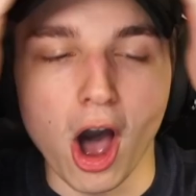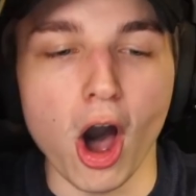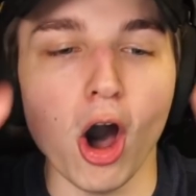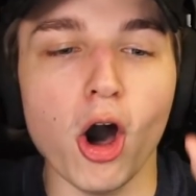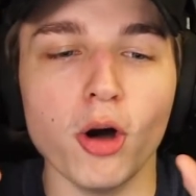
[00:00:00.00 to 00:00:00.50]

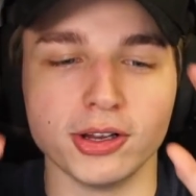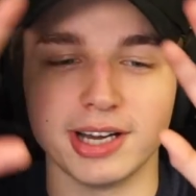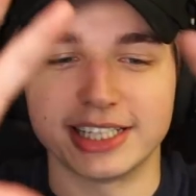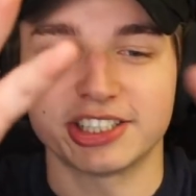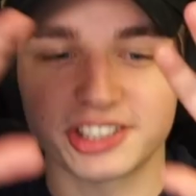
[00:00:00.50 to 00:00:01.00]
Oh,
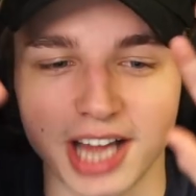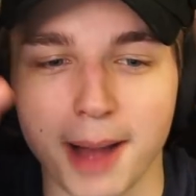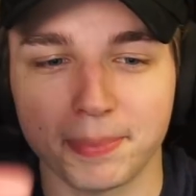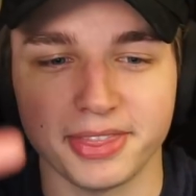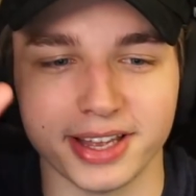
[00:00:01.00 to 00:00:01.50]
like,
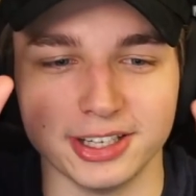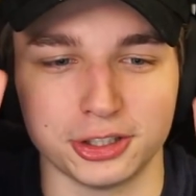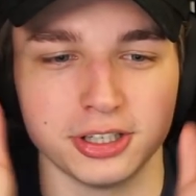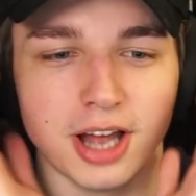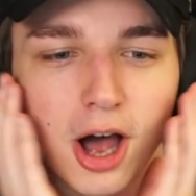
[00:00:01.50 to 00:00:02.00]
stop the...
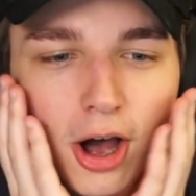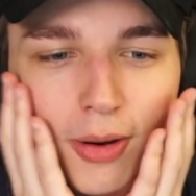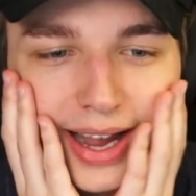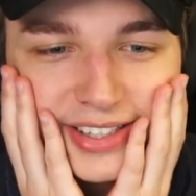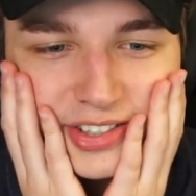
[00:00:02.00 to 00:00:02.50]
Oh,
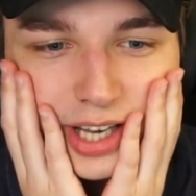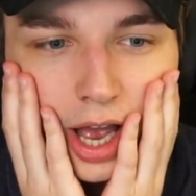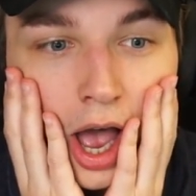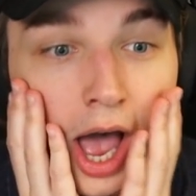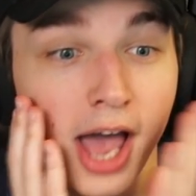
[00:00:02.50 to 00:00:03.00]
I see.
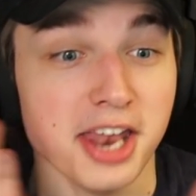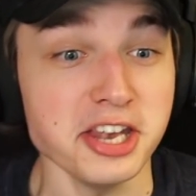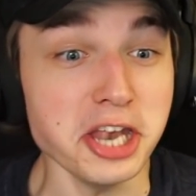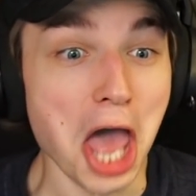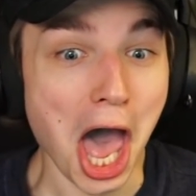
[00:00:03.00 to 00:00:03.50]
No!